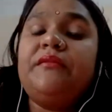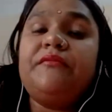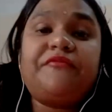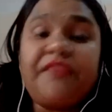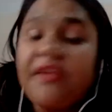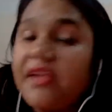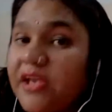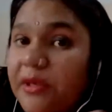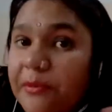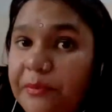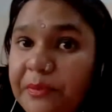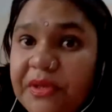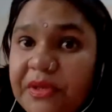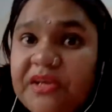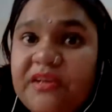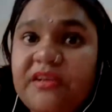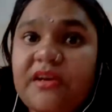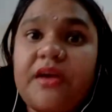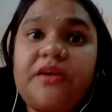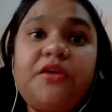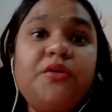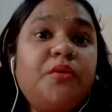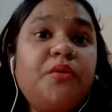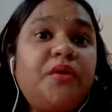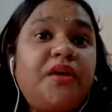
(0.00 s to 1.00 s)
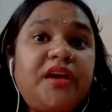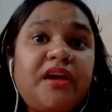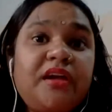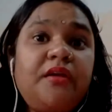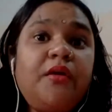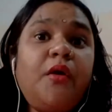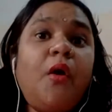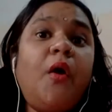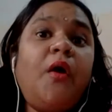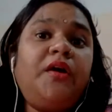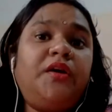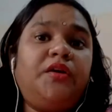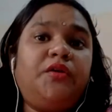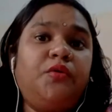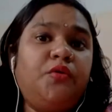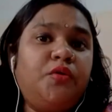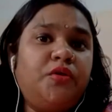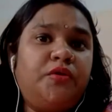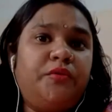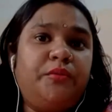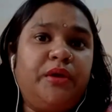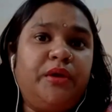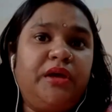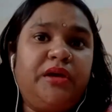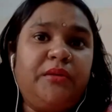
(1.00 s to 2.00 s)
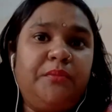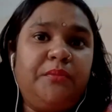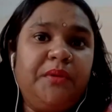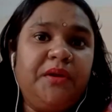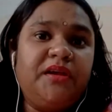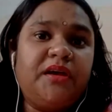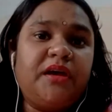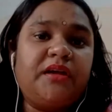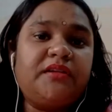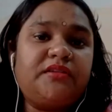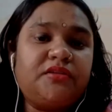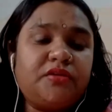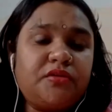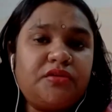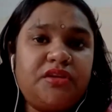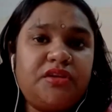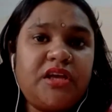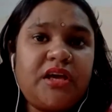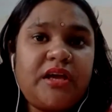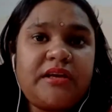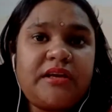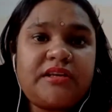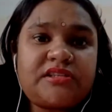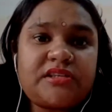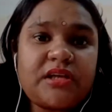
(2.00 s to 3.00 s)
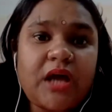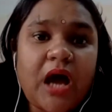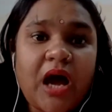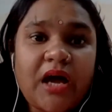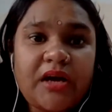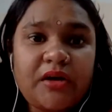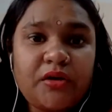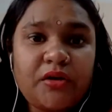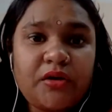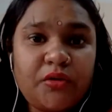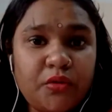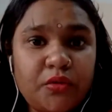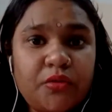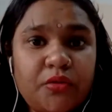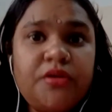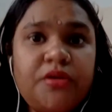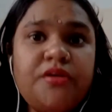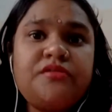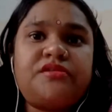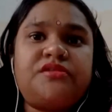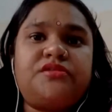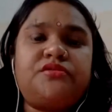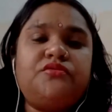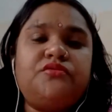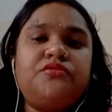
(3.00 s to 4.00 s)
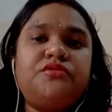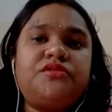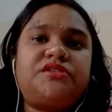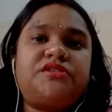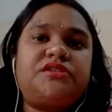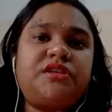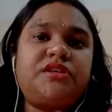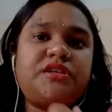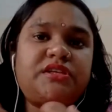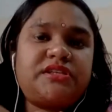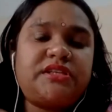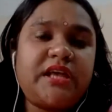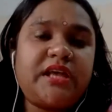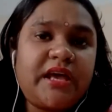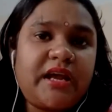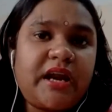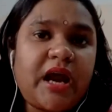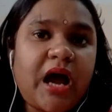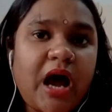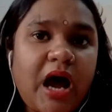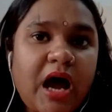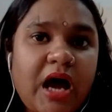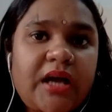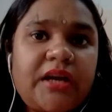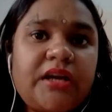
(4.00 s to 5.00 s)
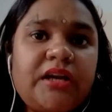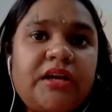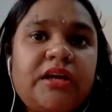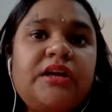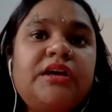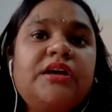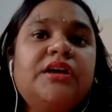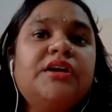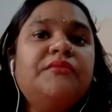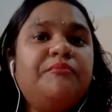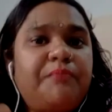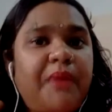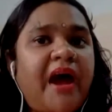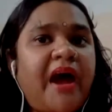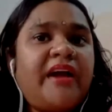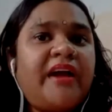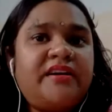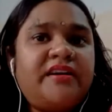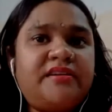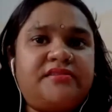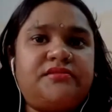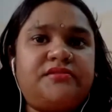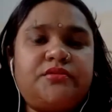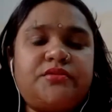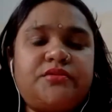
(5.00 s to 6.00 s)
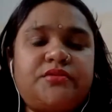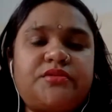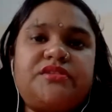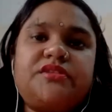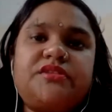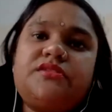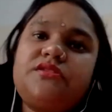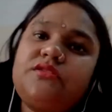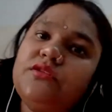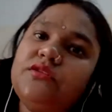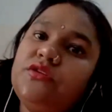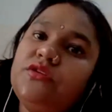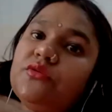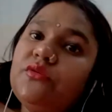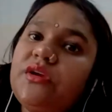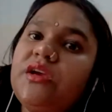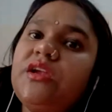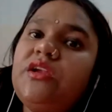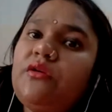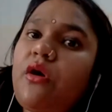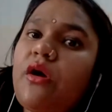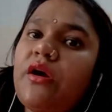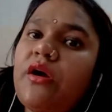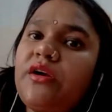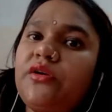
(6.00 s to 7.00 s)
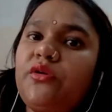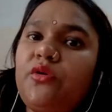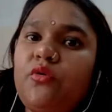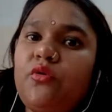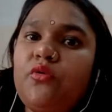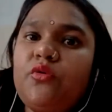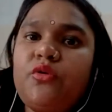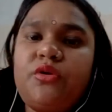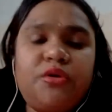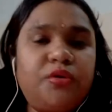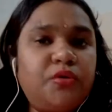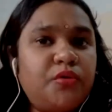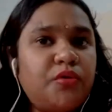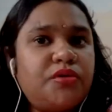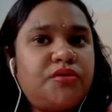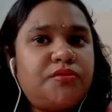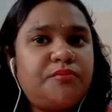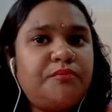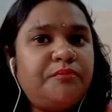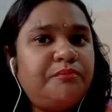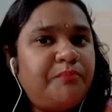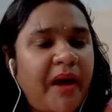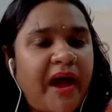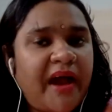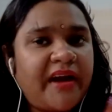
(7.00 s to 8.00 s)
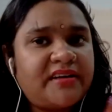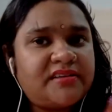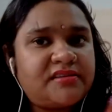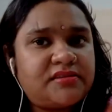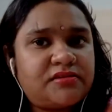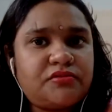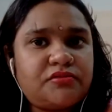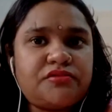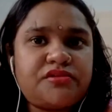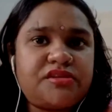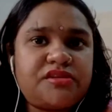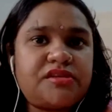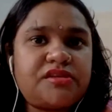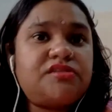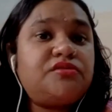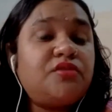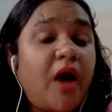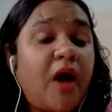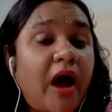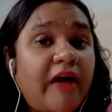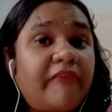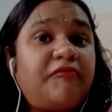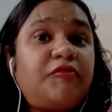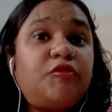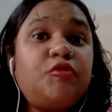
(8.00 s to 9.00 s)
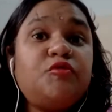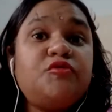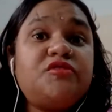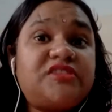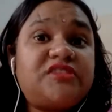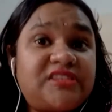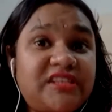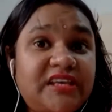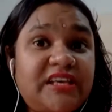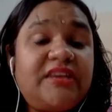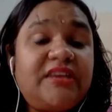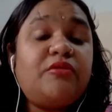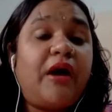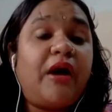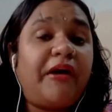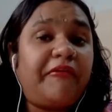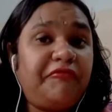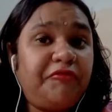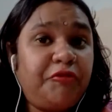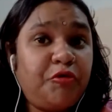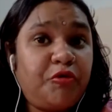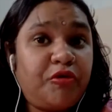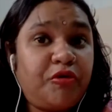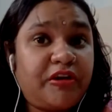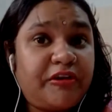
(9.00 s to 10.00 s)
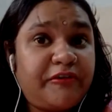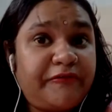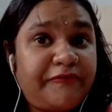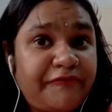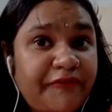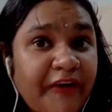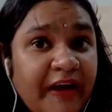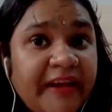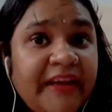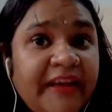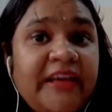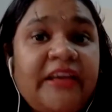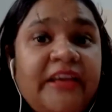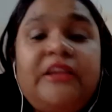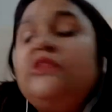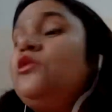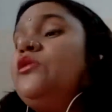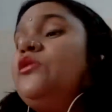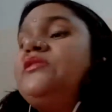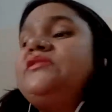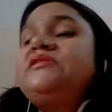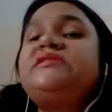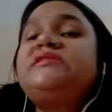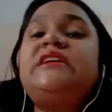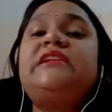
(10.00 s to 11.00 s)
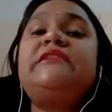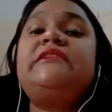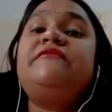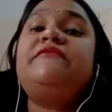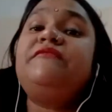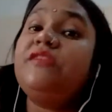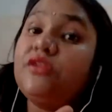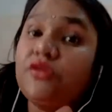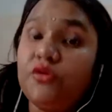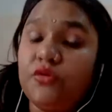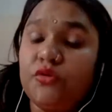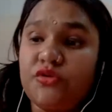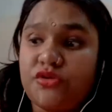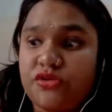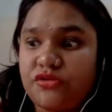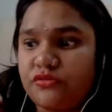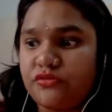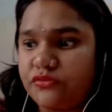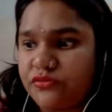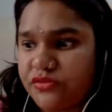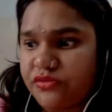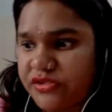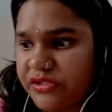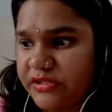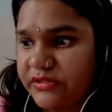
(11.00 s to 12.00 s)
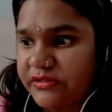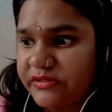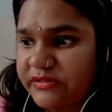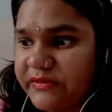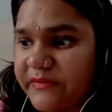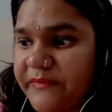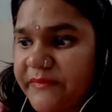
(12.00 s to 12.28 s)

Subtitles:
Wikipedia, you cannot quote Wikipedia. So there are good sources, there are bad sources. So you cannot quote bad sources. You have to see, you have to refine yourself with good sources.